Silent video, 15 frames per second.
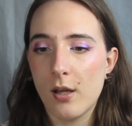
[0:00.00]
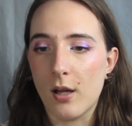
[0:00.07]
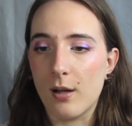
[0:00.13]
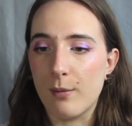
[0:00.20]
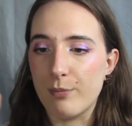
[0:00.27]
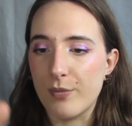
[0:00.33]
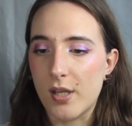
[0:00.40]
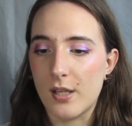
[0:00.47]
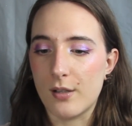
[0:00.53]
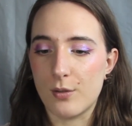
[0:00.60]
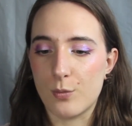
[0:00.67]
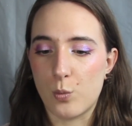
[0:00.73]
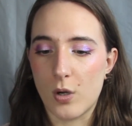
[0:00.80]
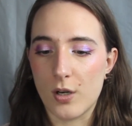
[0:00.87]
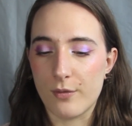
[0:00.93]

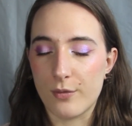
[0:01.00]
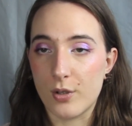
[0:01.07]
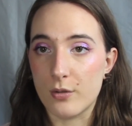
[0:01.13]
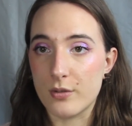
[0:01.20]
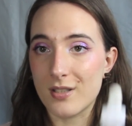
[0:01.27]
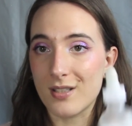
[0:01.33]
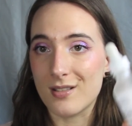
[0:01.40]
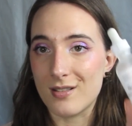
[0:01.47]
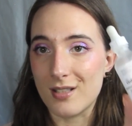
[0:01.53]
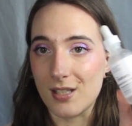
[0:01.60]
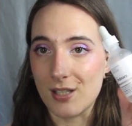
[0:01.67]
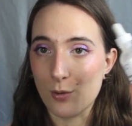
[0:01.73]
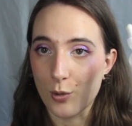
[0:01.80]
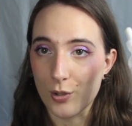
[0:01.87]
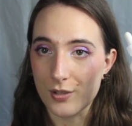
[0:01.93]
And one of those is
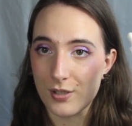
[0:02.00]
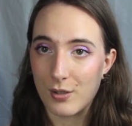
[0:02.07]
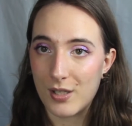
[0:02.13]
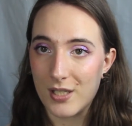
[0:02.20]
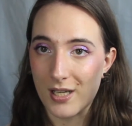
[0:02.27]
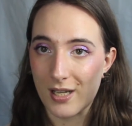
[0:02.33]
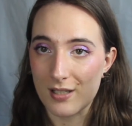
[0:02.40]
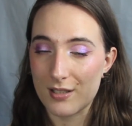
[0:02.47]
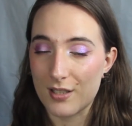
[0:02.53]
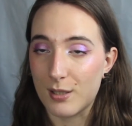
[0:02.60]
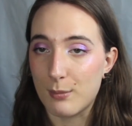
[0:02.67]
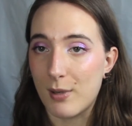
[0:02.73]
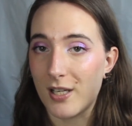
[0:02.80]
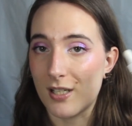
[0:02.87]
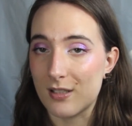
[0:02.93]
the Ordinary
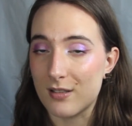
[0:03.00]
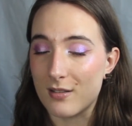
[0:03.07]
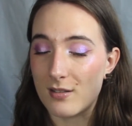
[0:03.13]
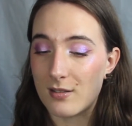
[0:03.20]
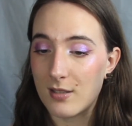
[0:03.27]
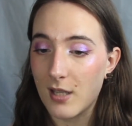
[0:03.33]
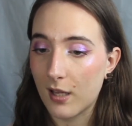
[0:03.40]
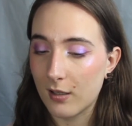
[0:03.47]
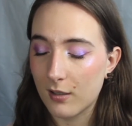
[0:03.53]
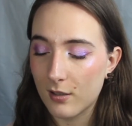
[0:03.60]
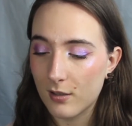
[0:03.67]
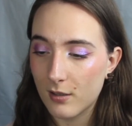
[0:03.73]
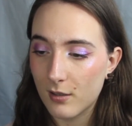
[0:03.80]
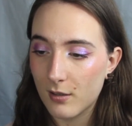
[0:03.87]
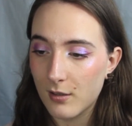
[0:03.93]
Niacinamide and Zinc
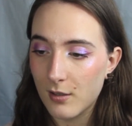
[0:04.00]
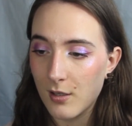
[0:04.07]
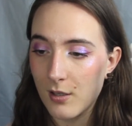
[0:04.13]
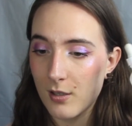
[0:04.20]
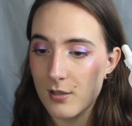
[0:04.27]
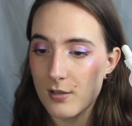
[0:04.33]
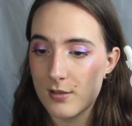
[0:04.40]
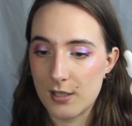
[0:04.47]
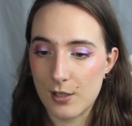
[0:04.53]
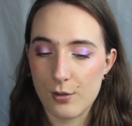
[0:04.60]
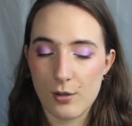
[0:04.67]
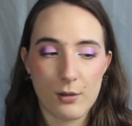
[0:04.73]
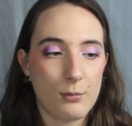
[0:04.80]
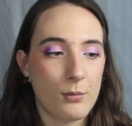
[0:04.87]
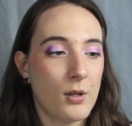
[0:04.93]

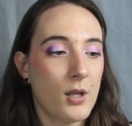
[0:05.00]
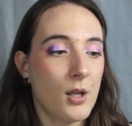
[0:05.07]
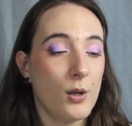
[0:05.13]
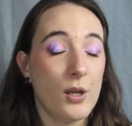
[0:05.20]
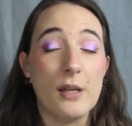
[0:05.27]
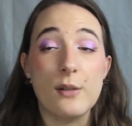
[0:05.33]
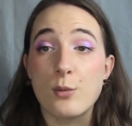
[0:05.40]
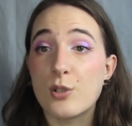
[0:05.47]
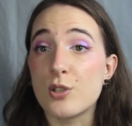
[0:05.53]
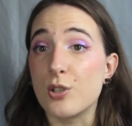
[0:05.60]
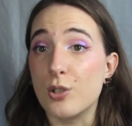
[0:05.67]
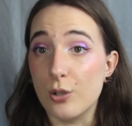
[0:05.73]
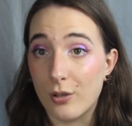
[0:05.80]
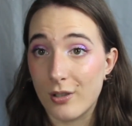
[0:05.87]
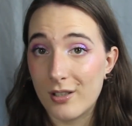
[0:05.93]
serum. It was
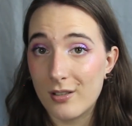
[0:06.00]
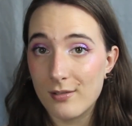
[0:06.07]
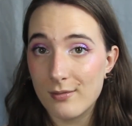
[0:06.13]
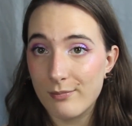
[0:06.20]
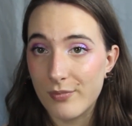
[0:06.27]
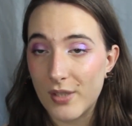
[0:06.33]
good.